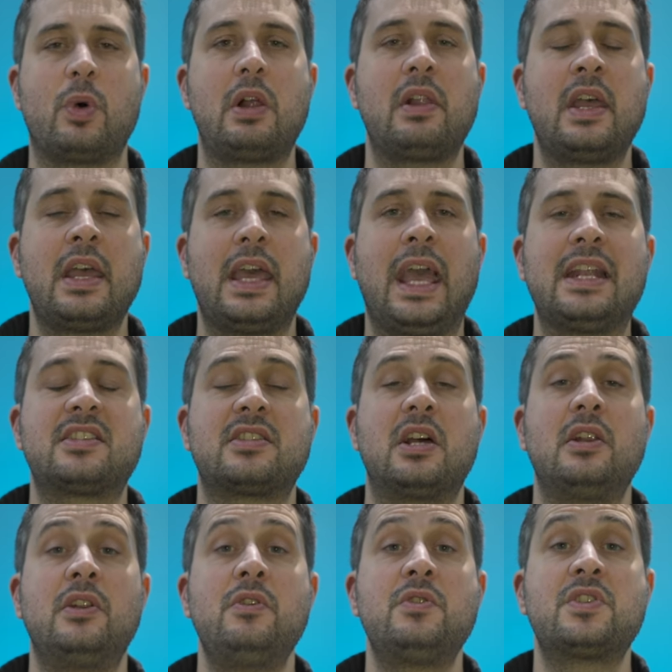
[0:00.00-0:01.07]
Well, it's the
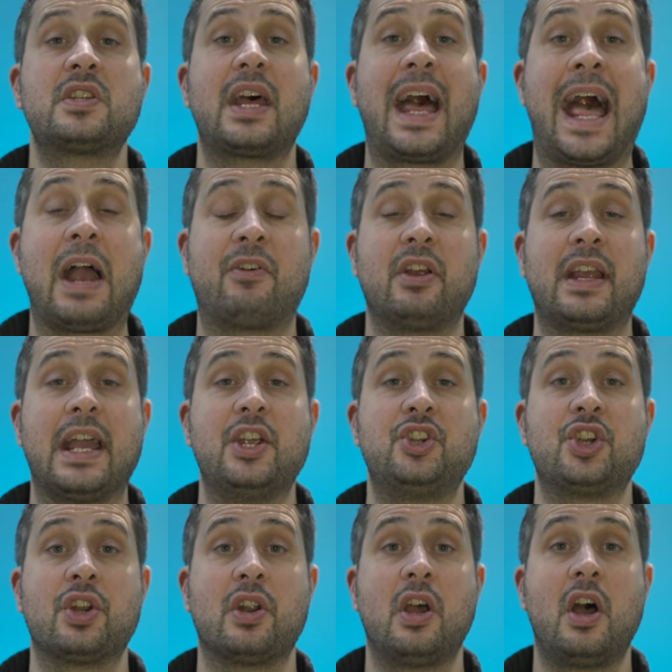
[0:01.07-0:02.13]
loose
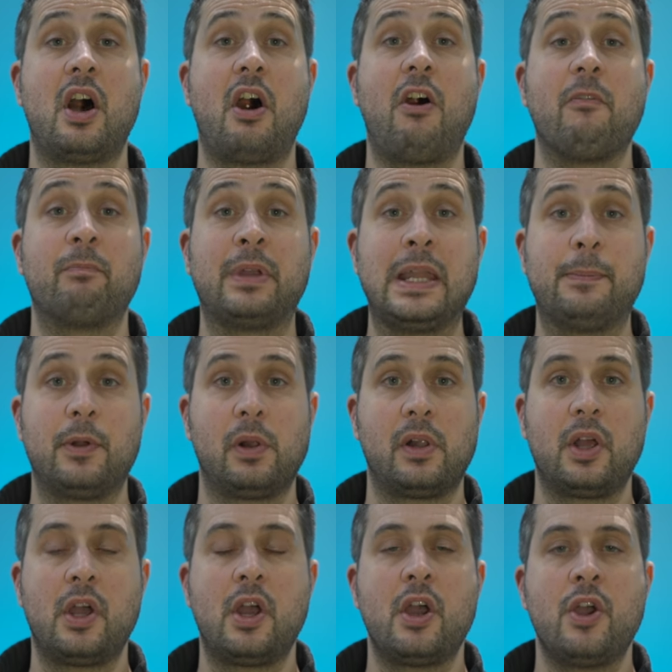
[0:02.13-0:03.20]
aggregation of people